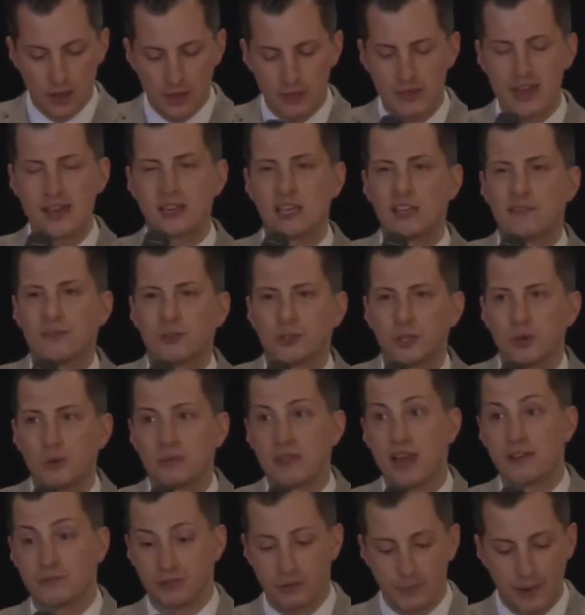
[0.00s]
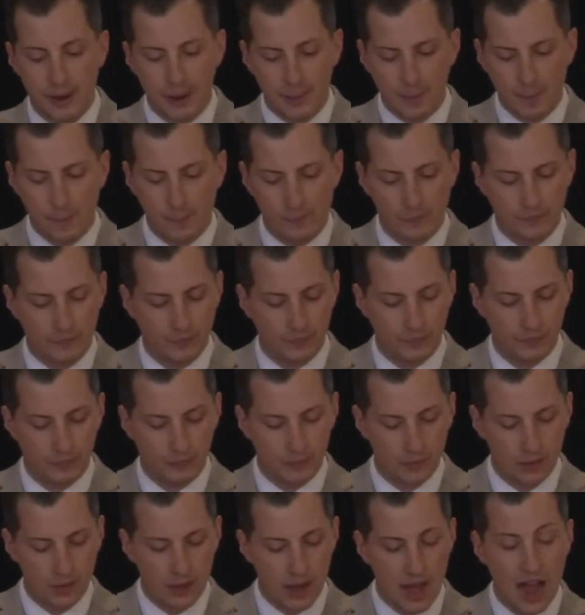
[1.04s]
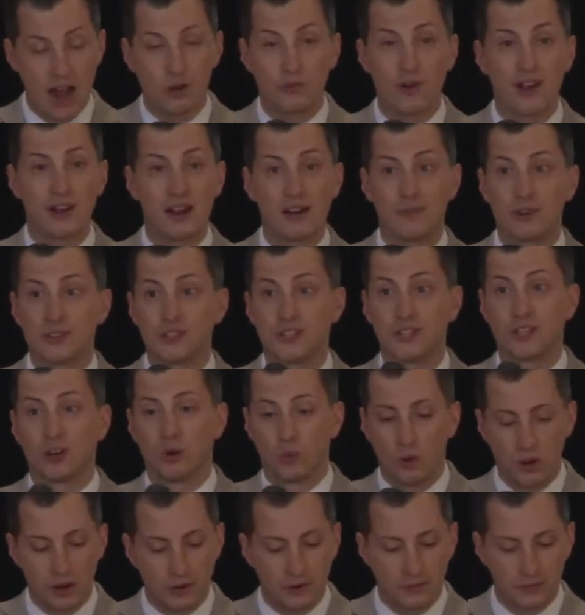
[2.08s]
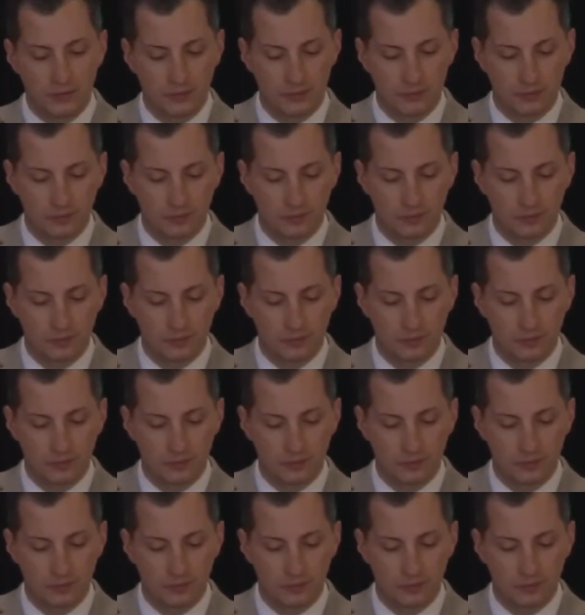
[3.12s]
Thank you for doing that for me. I read every single one.